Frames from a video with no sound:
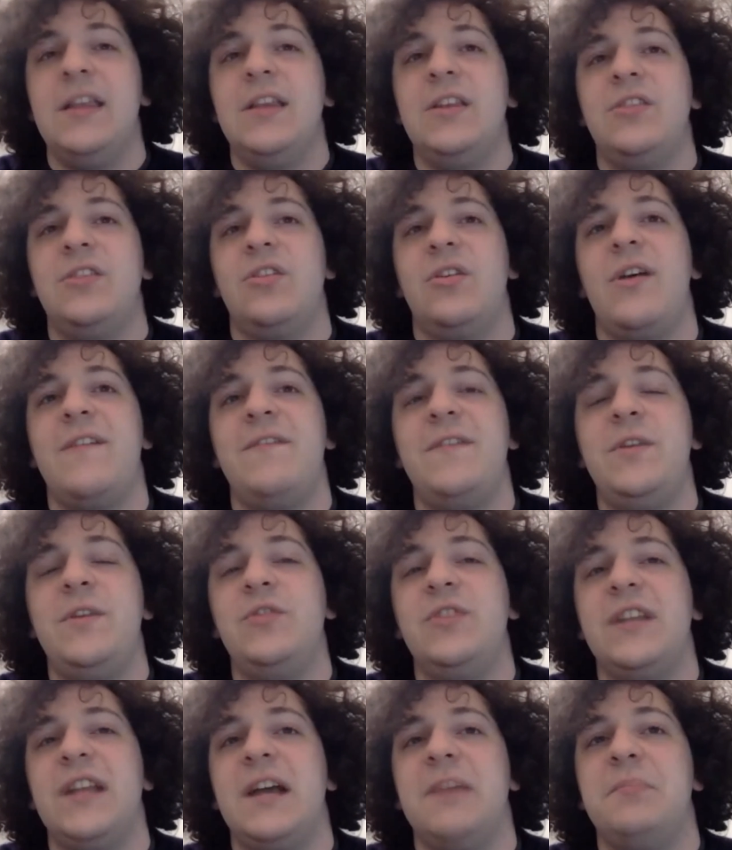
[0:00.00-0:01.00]
So I've
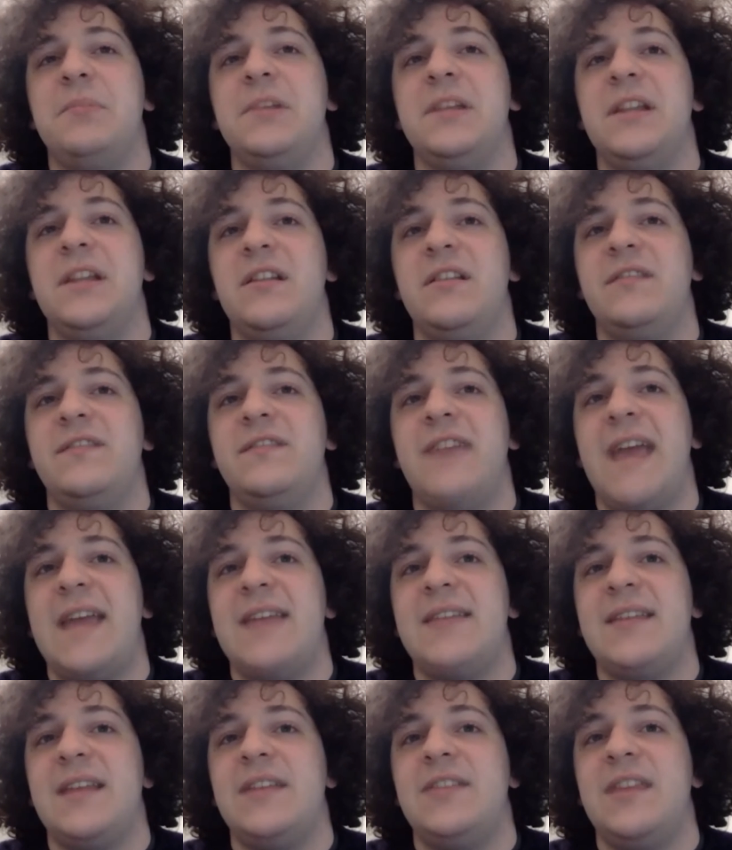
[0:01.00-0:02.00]
used a couple of
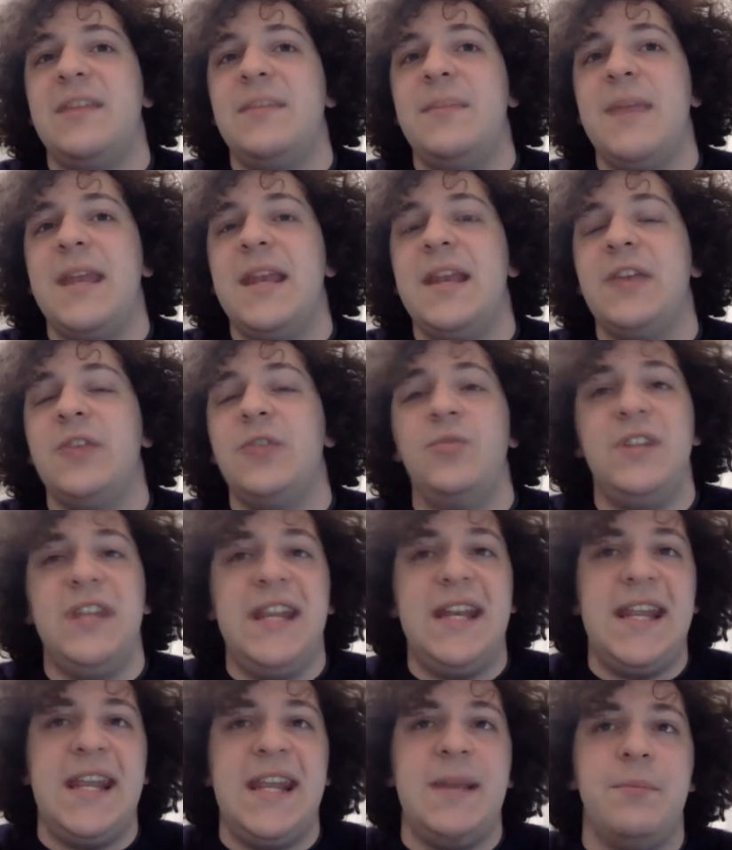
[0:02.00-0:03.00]
assets I made in
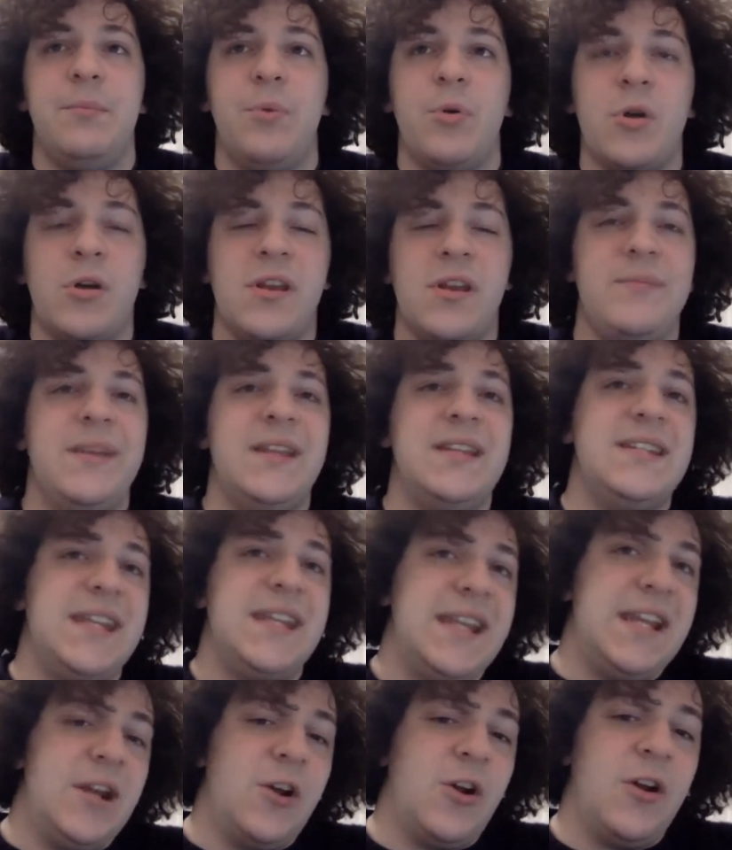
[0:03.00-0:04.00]
Houdini and ported them into
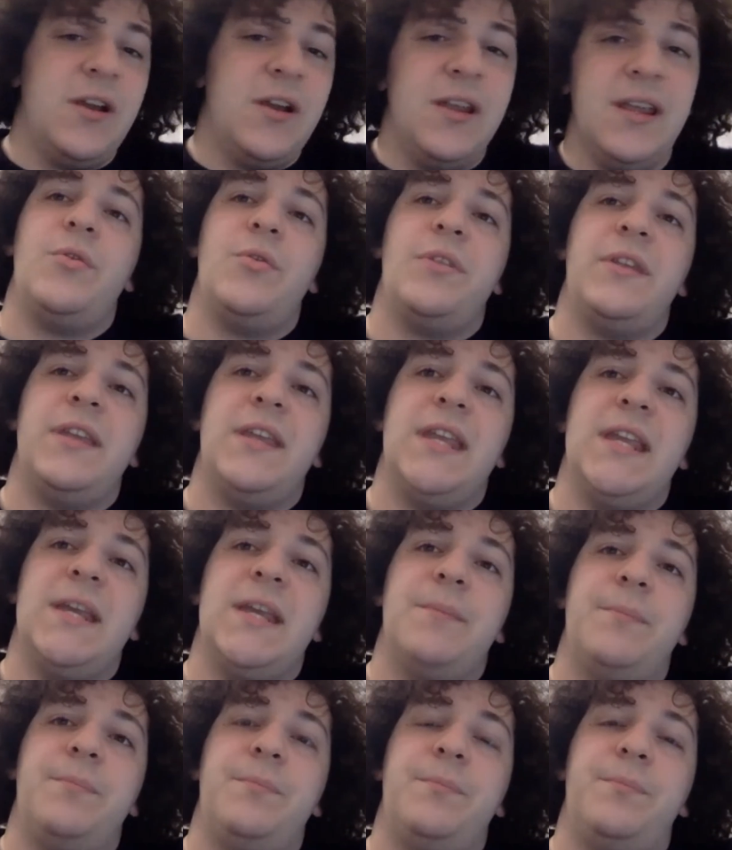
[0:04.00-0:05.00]
here. The
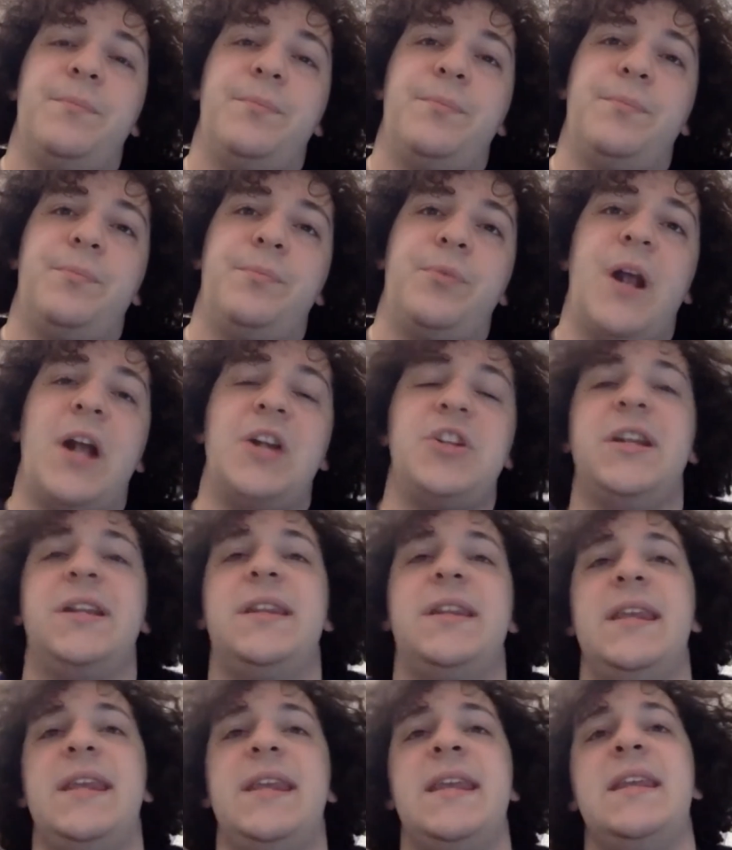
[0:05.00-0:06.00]

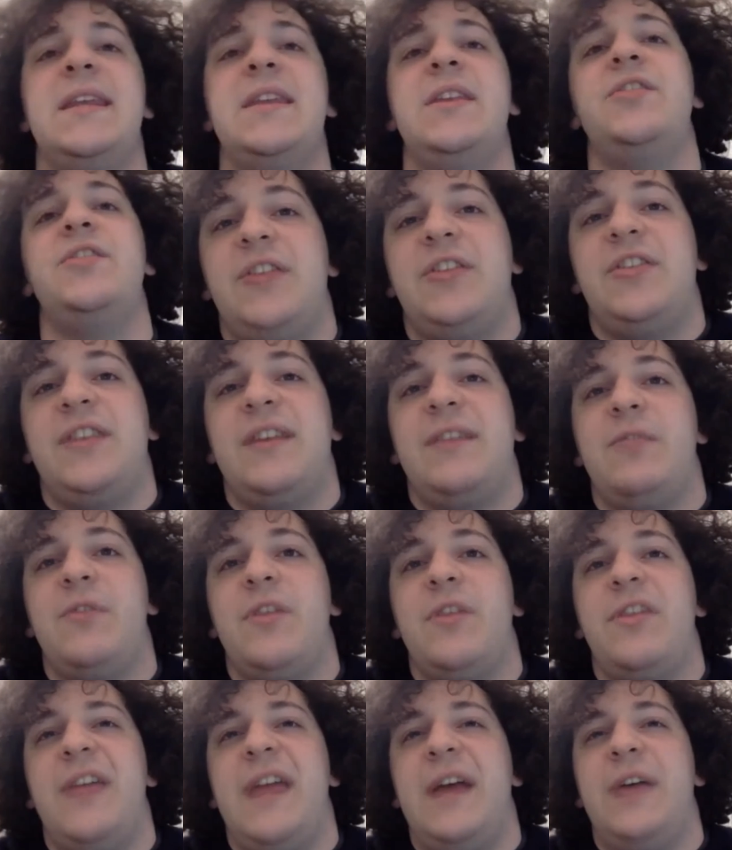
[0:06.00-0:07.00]
project is several
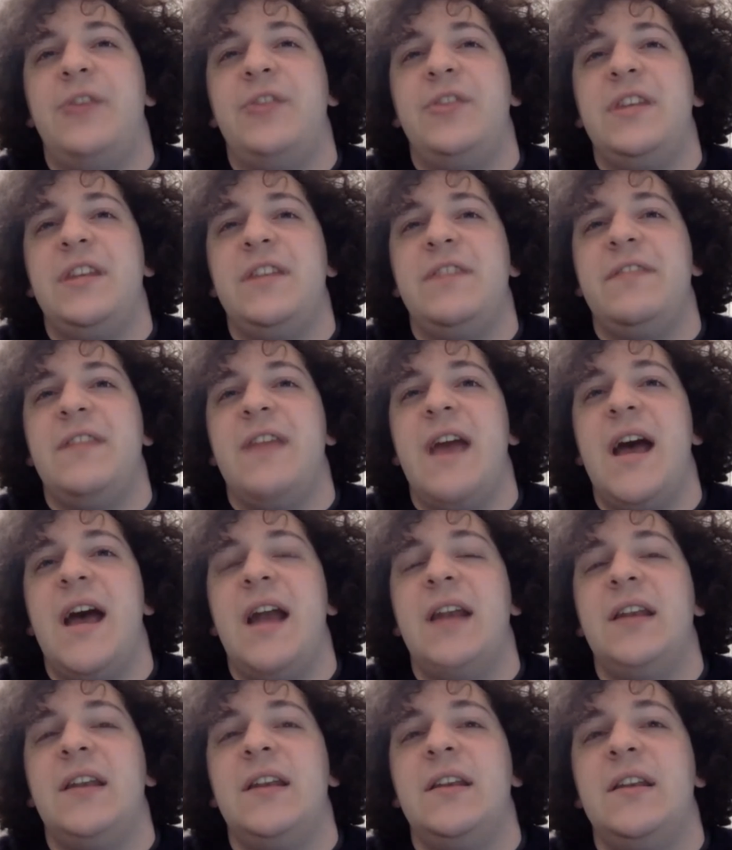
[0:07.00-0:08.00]
thousand, if not
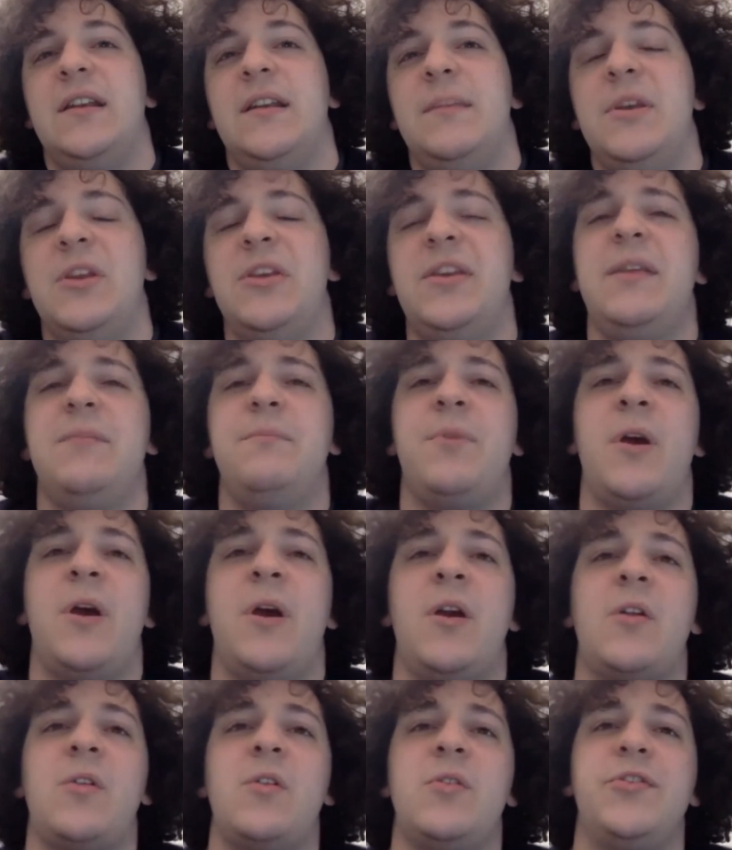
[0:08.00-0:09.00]
a million
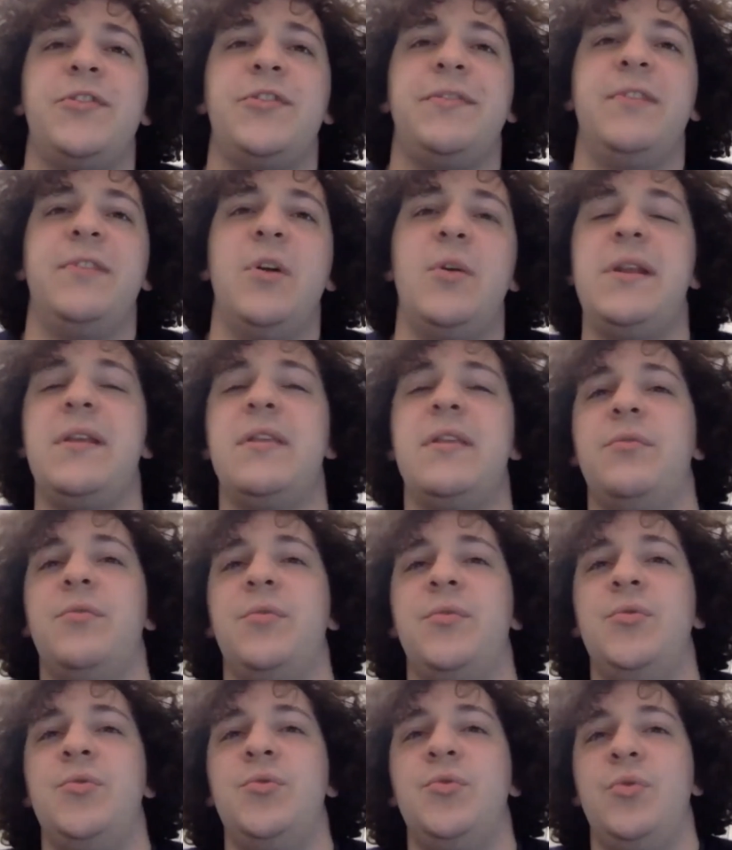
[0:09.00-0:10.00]
particles floating
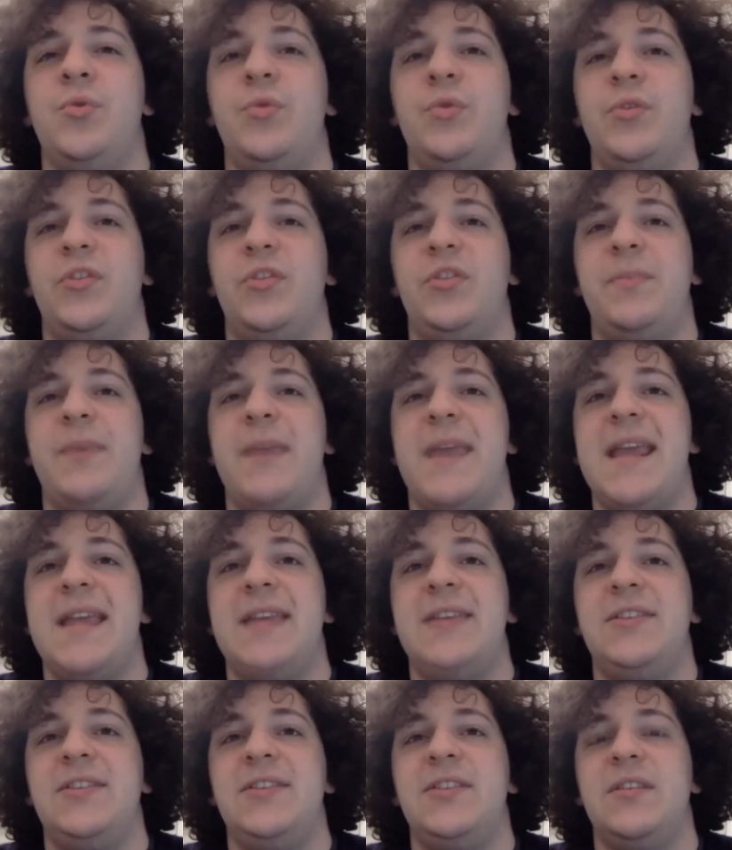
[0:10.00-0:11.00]
through
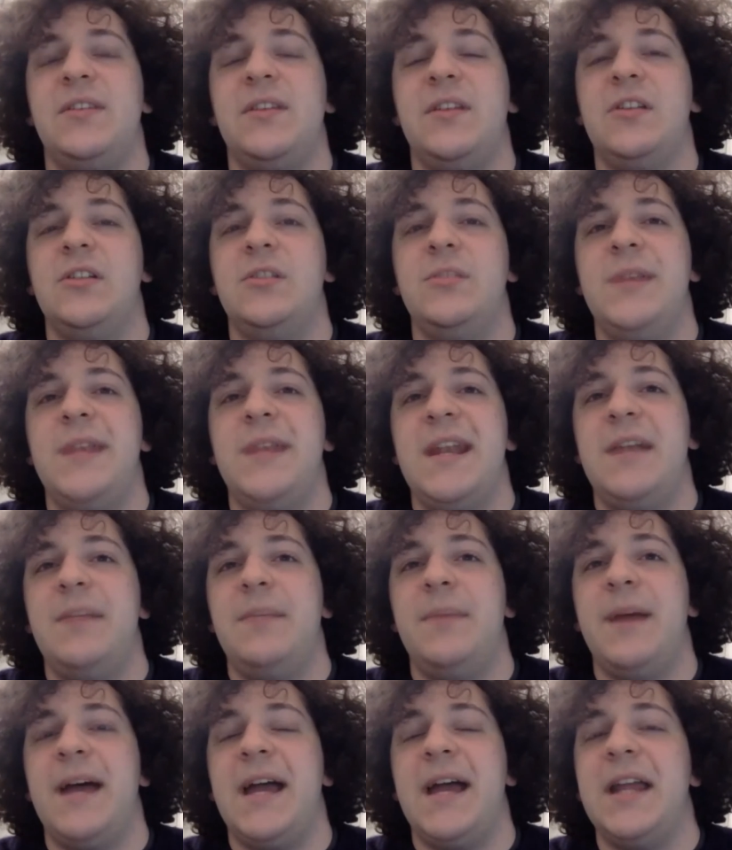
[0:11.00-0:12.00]
space, illuminated
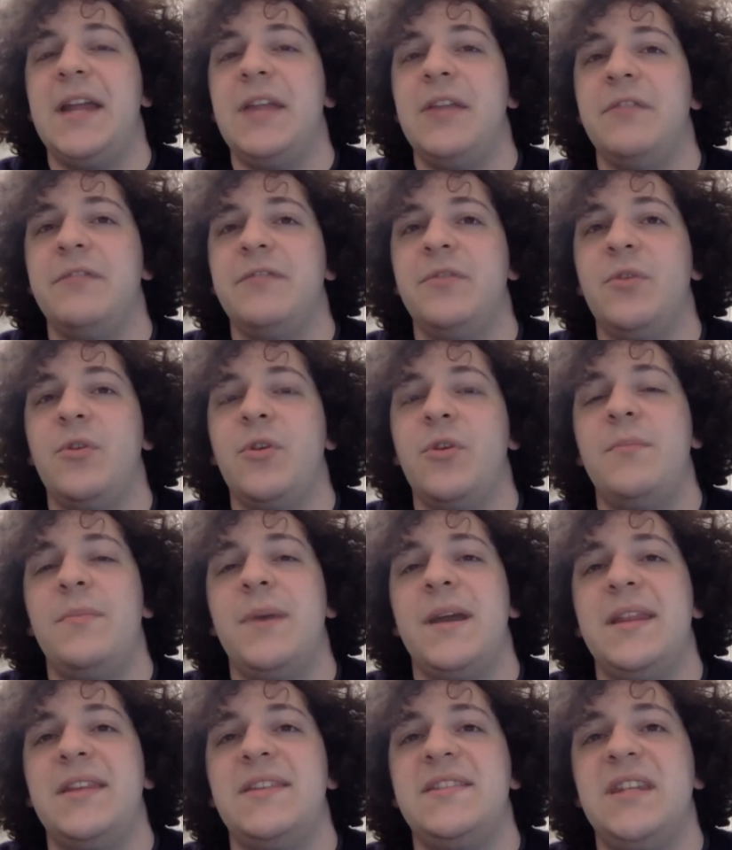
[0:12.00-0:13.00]
by the floor and
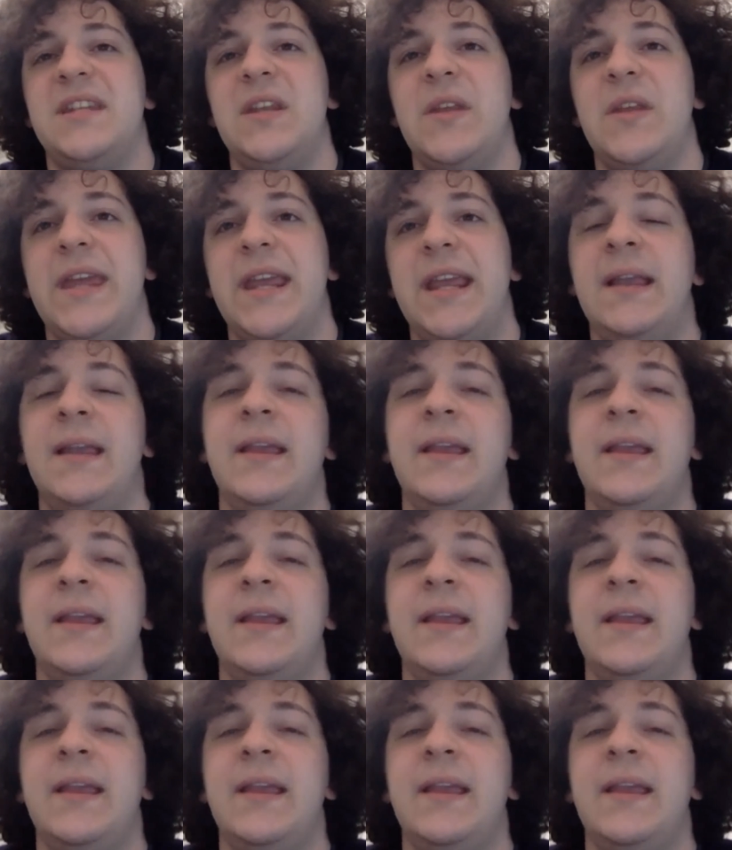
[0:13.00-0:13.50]
by the ceiling.